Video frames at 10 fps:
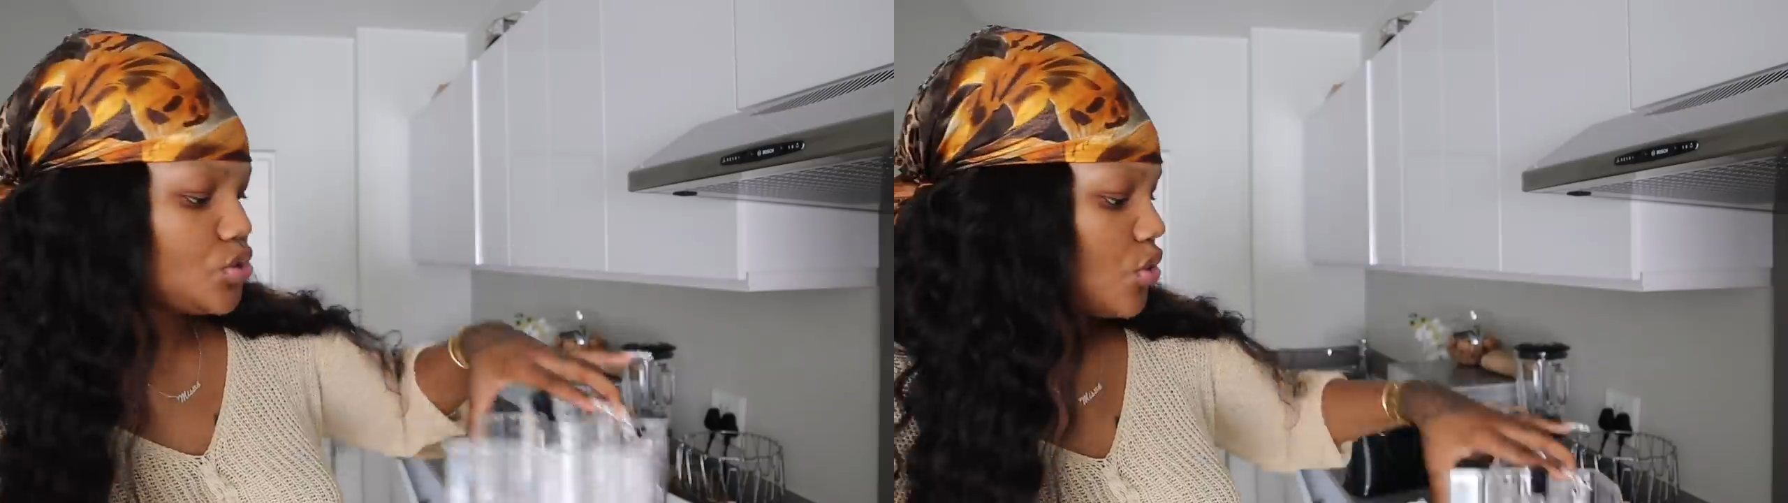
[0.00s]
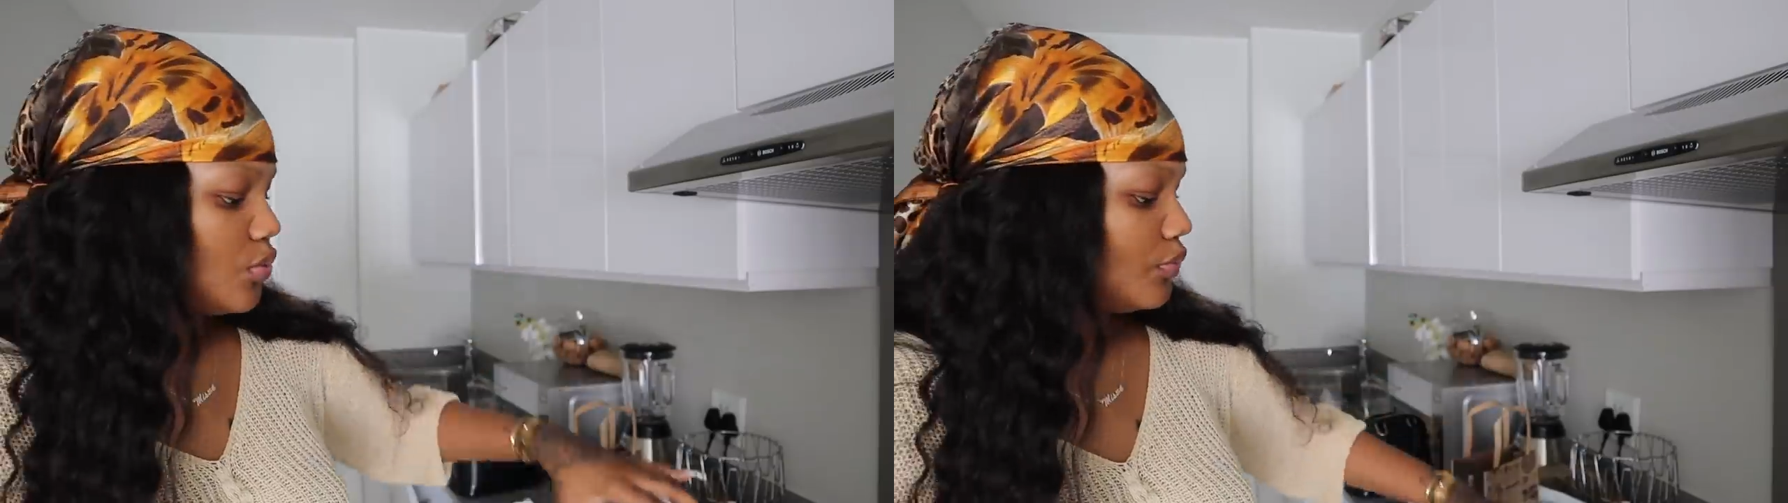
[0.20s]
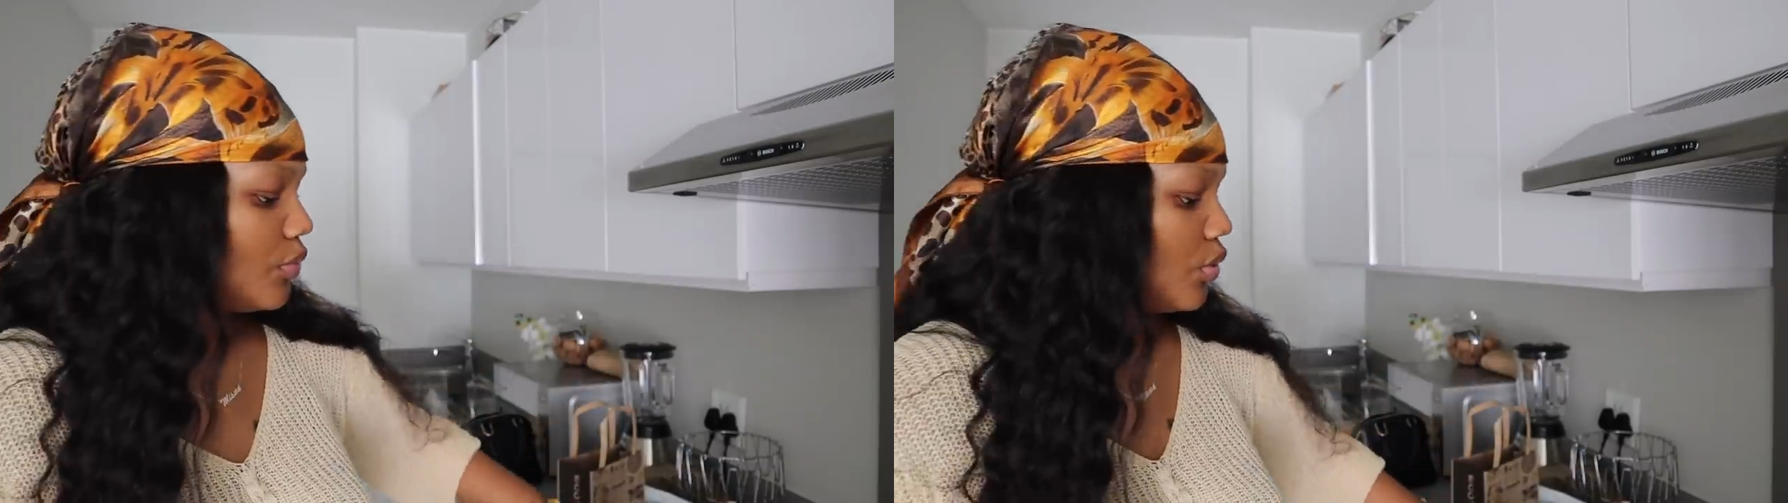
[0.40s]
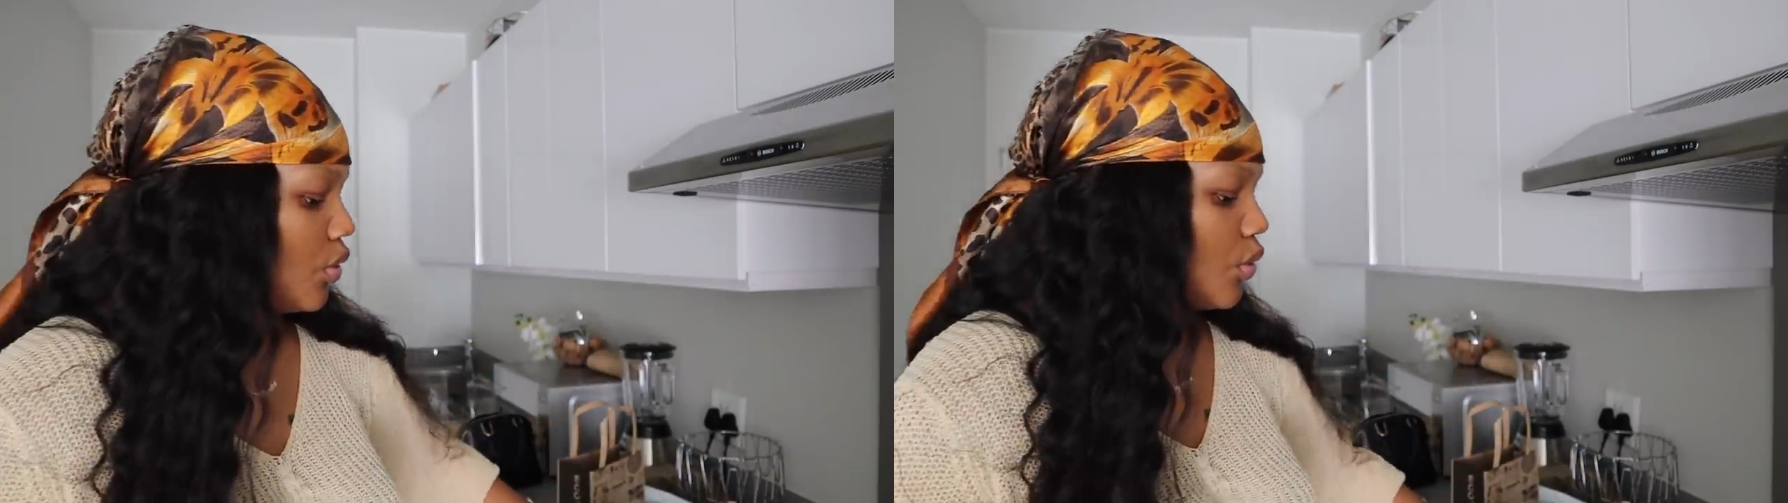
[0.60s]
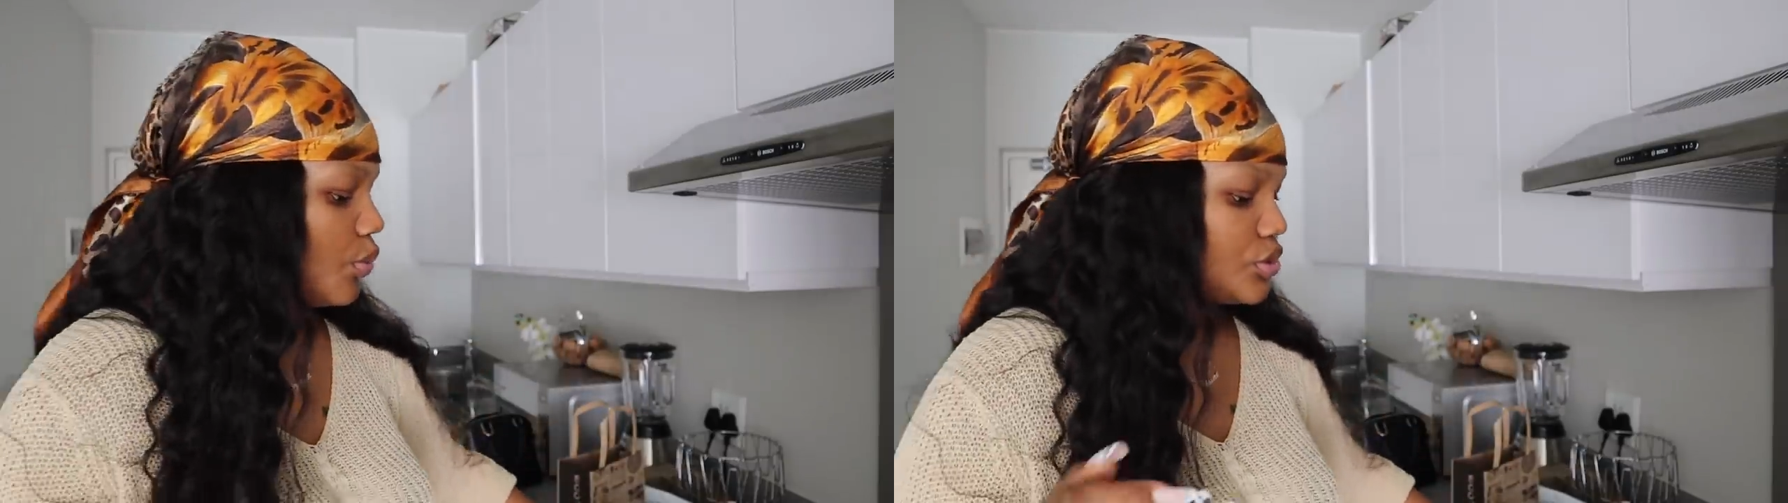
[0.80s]
So
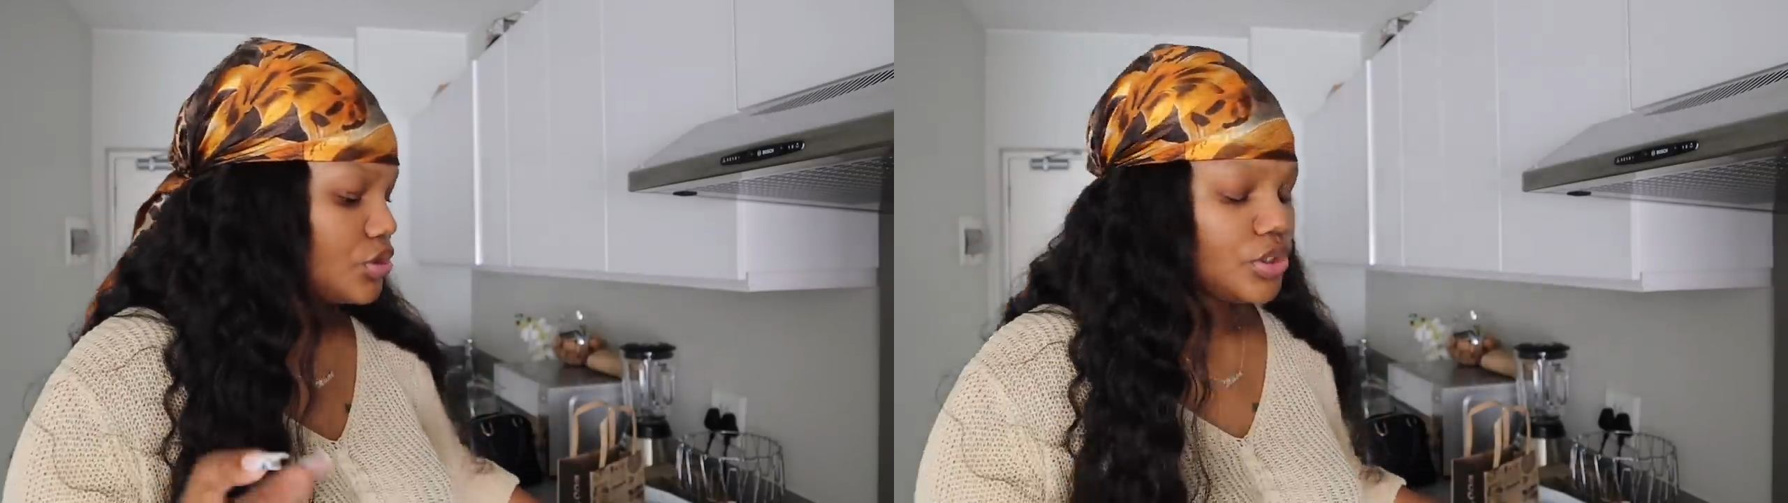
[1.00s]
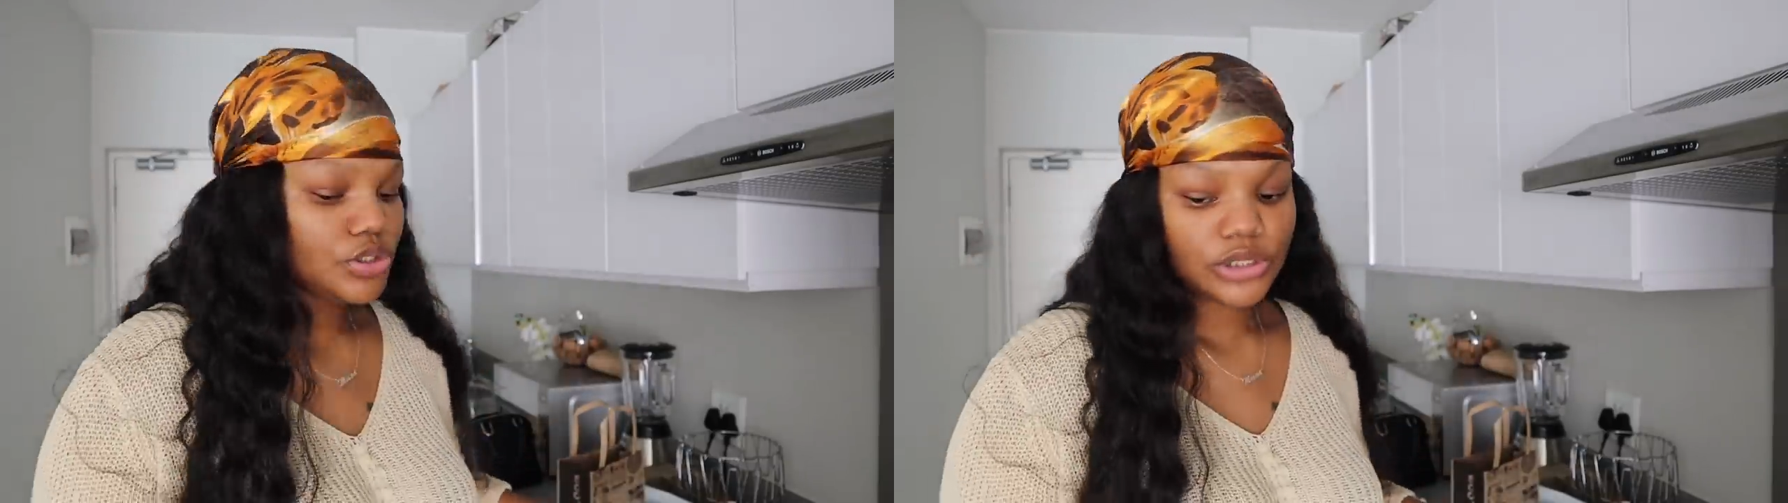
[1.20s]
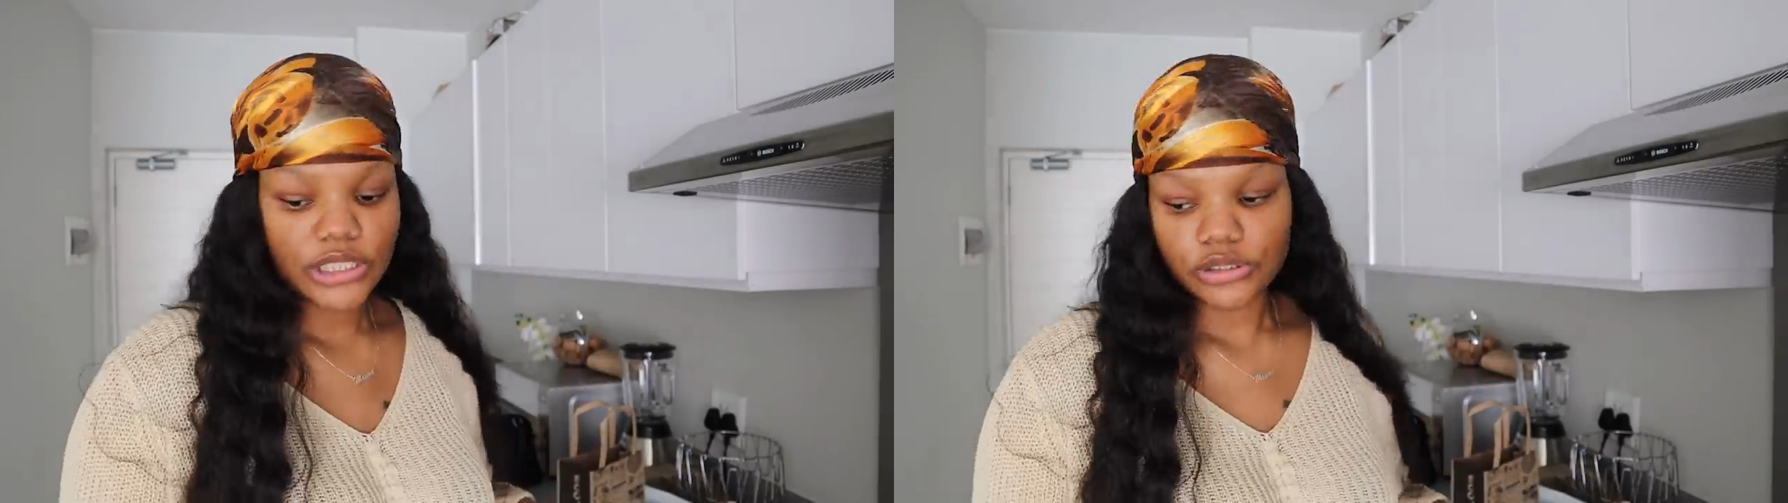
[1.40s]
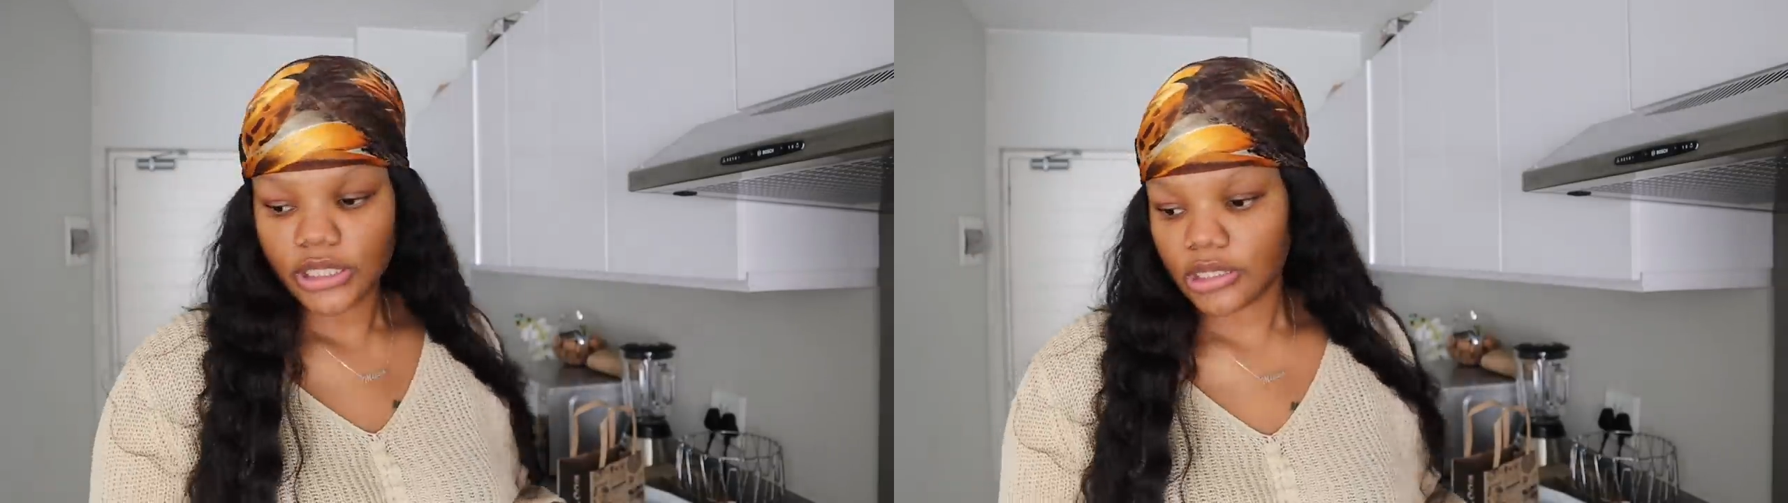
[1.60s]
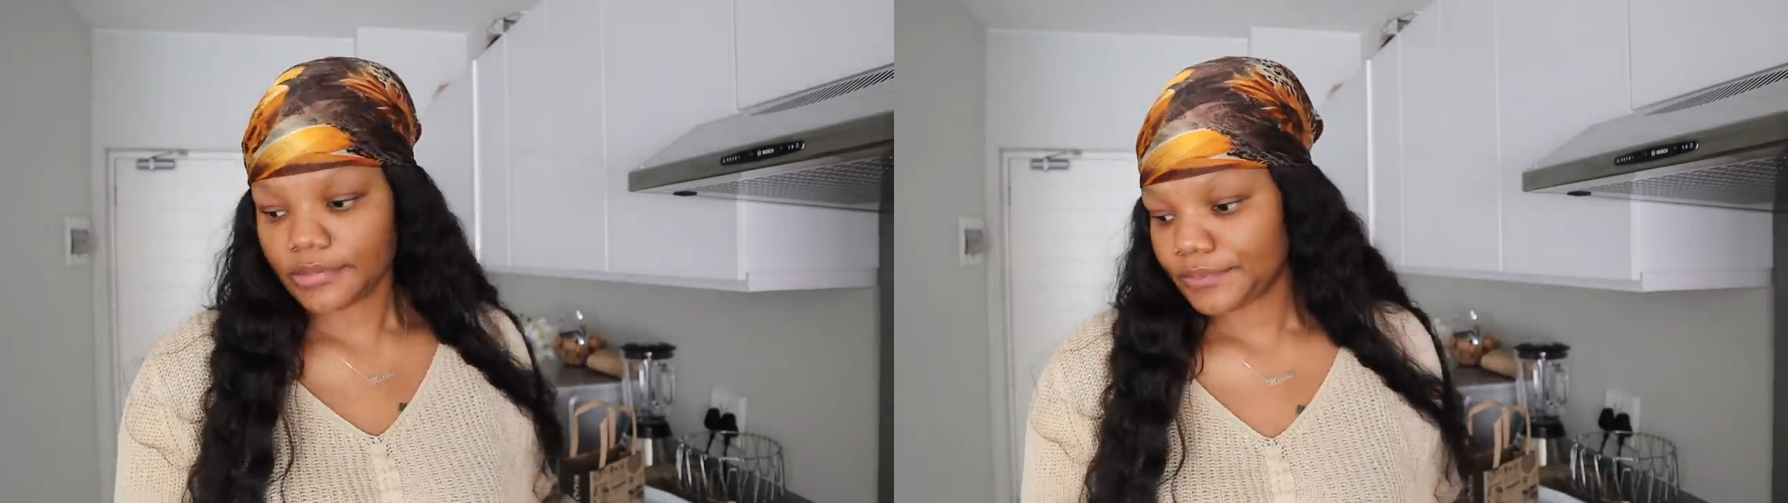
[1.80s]
we're just gonna do that
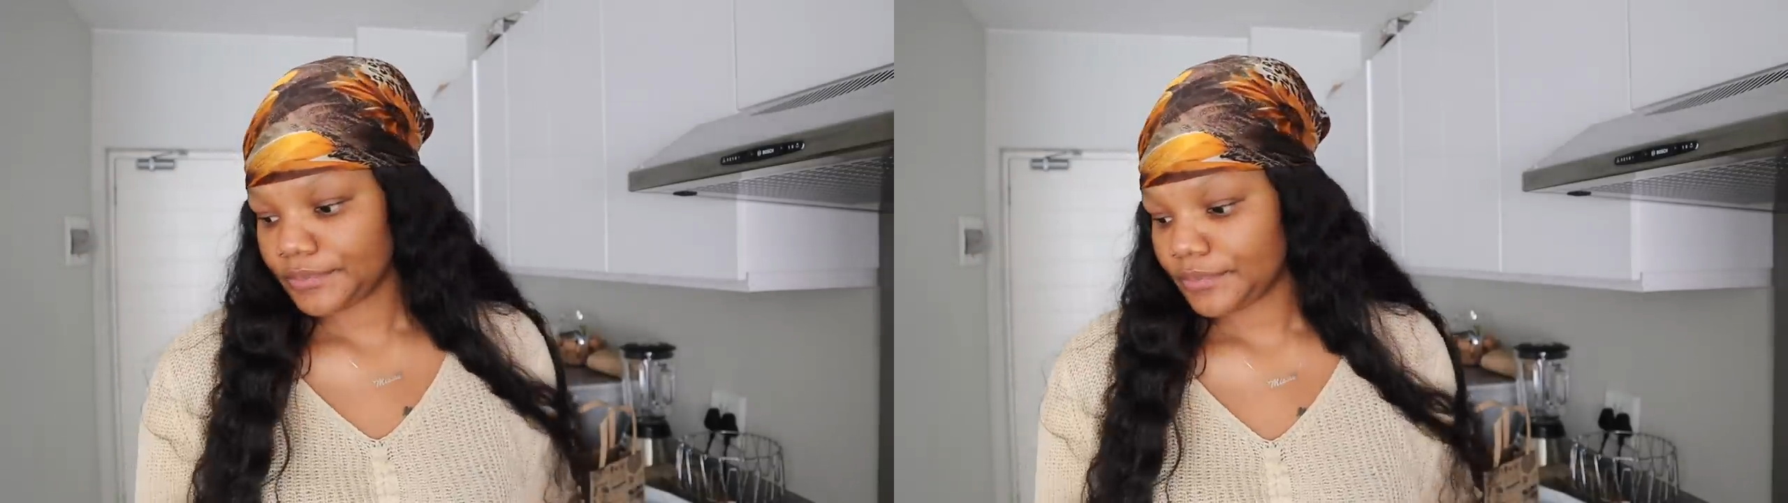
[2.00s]
together.